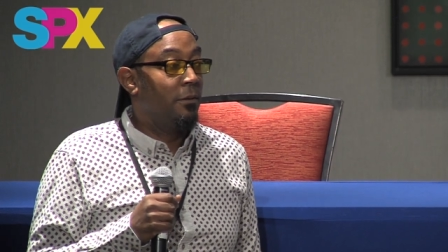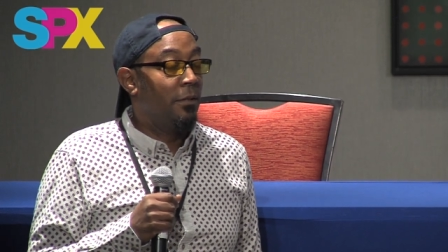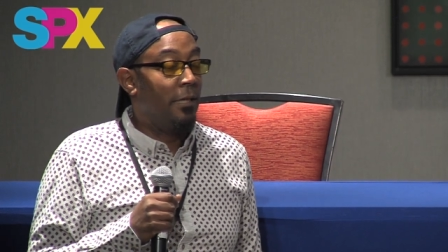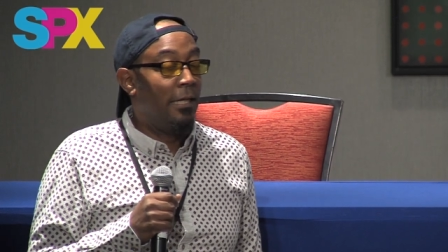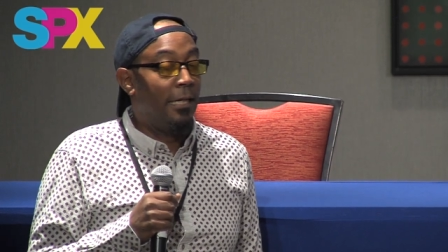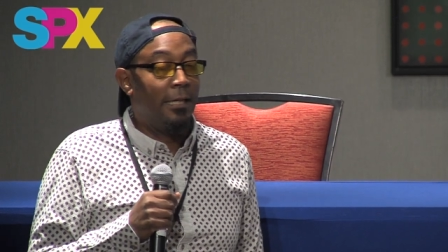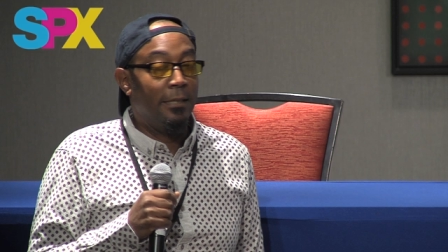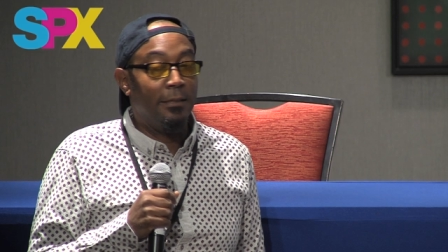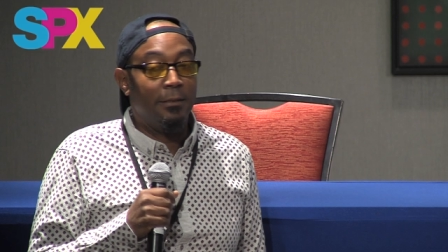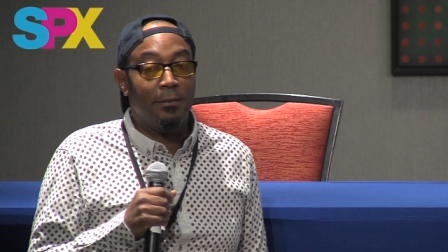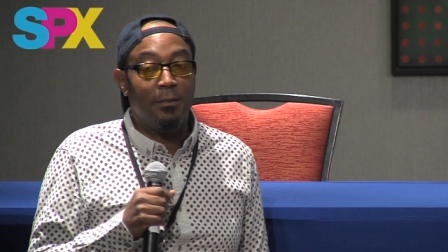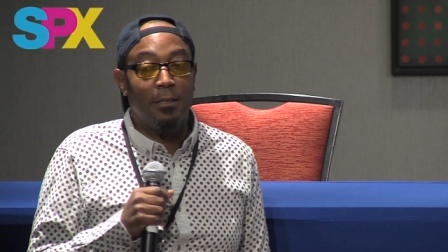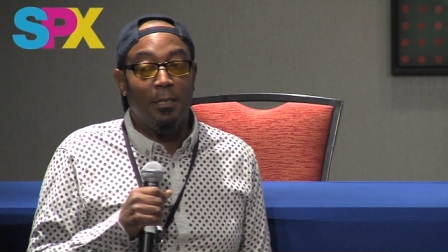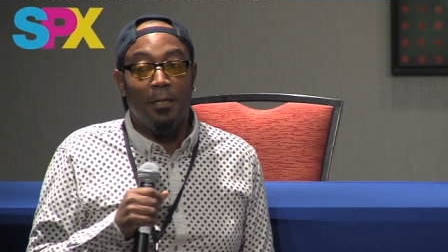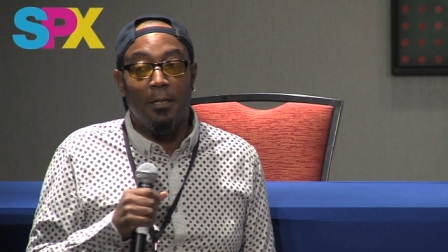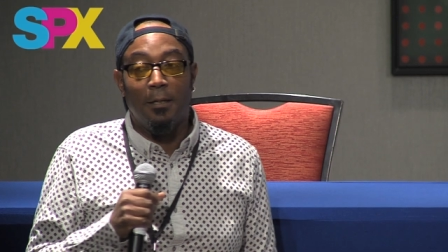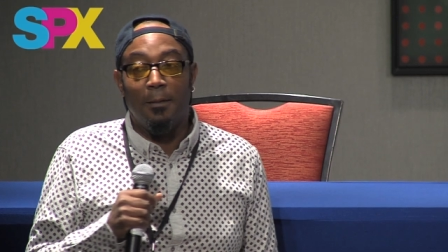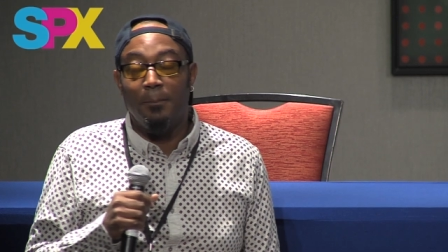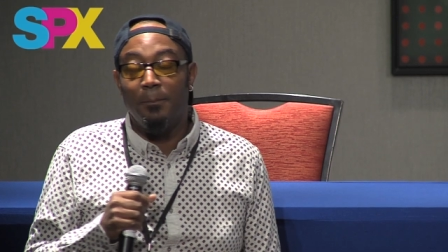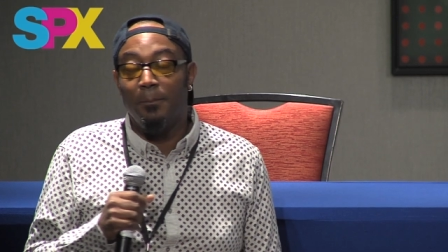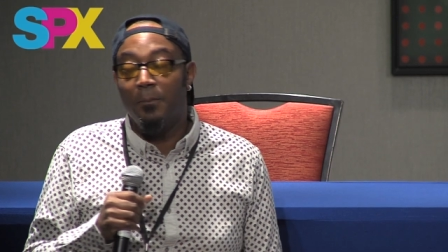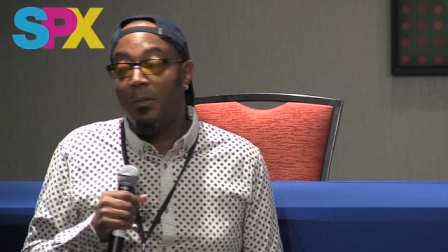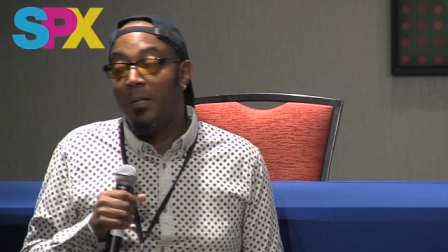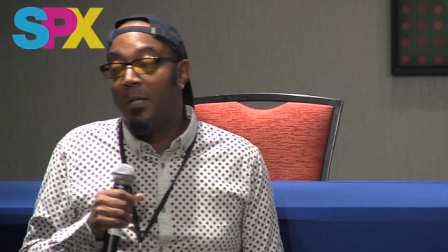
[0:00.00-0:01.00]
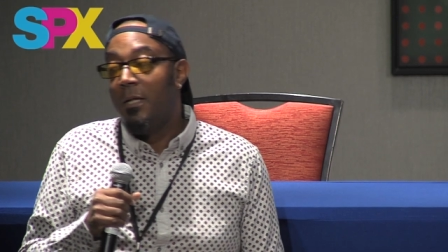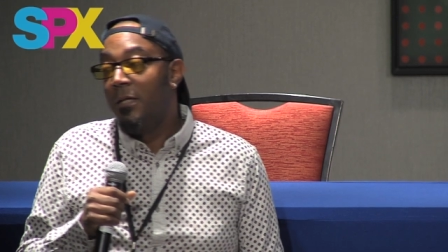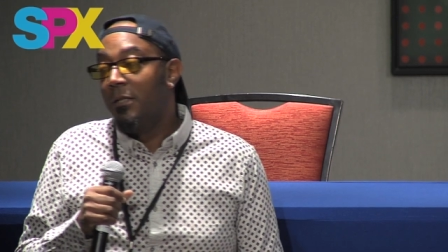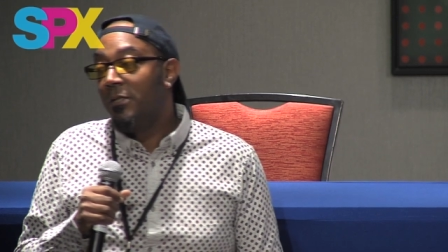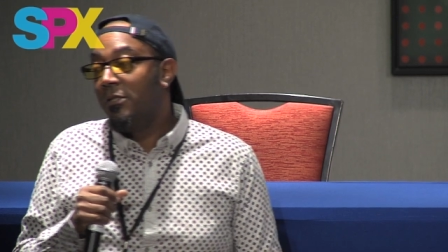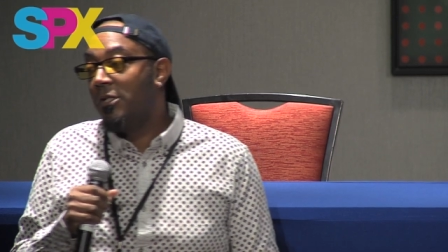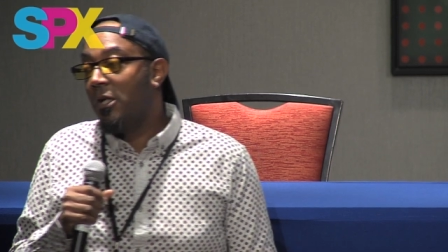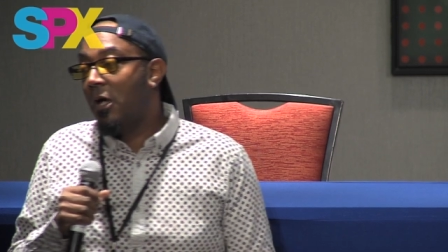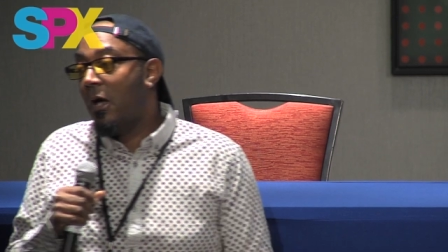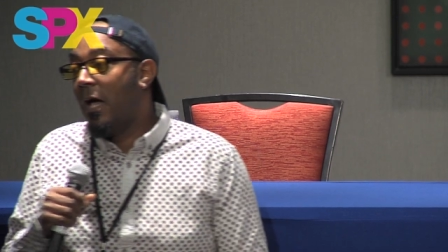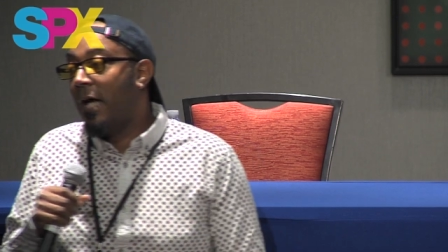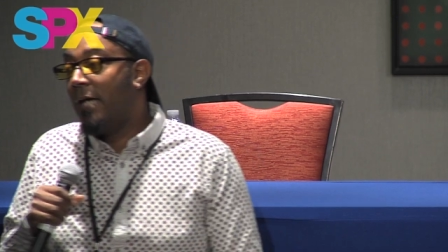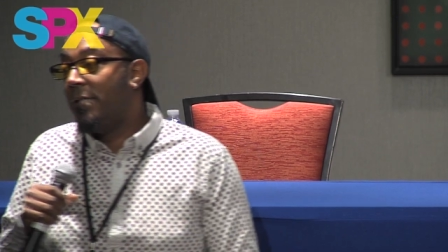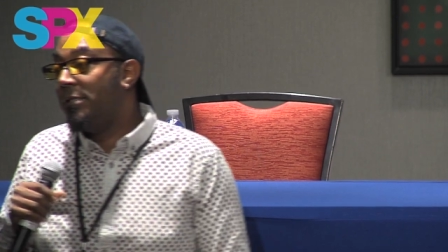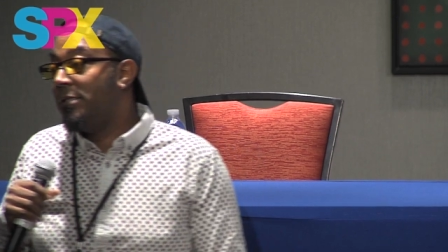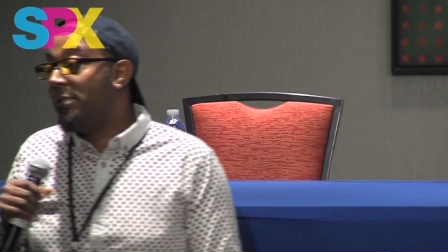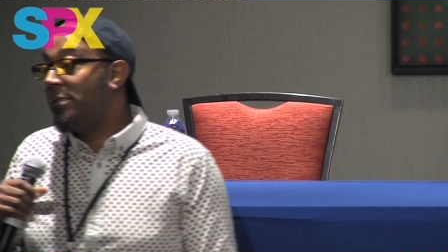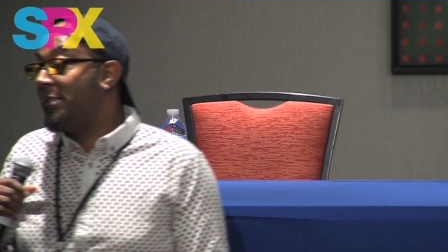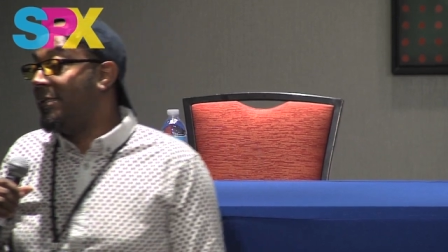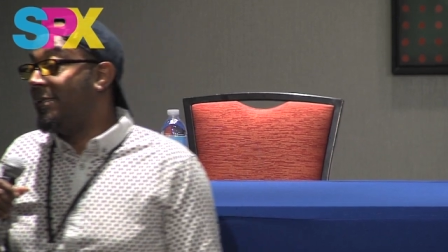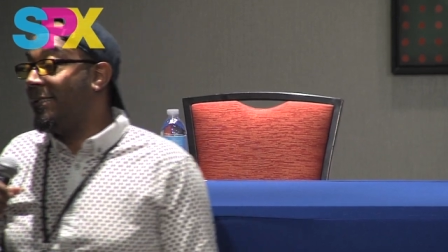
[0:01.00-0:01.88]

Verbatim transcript: And so I just